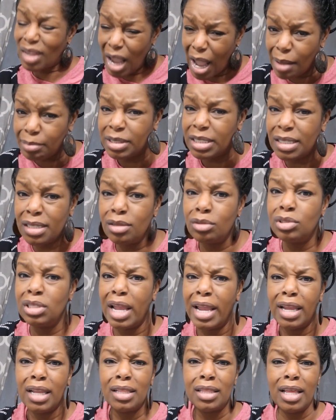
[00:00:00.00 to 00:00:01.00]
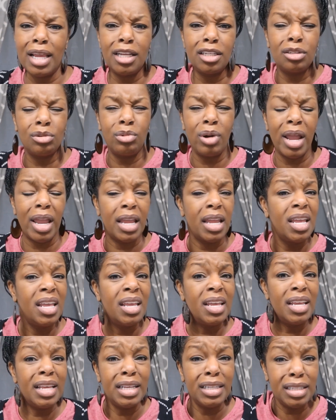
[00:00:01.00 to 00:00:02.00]
I'm still taking things away.
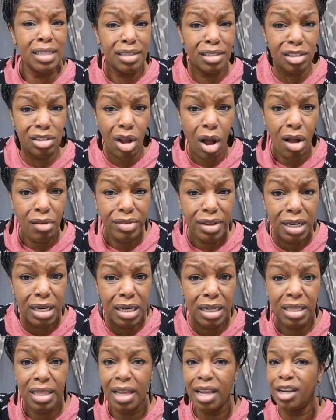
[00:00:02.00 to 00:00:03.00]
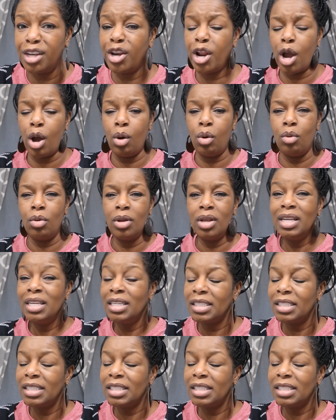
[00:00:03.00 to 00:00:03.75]
Is it solving anything? No.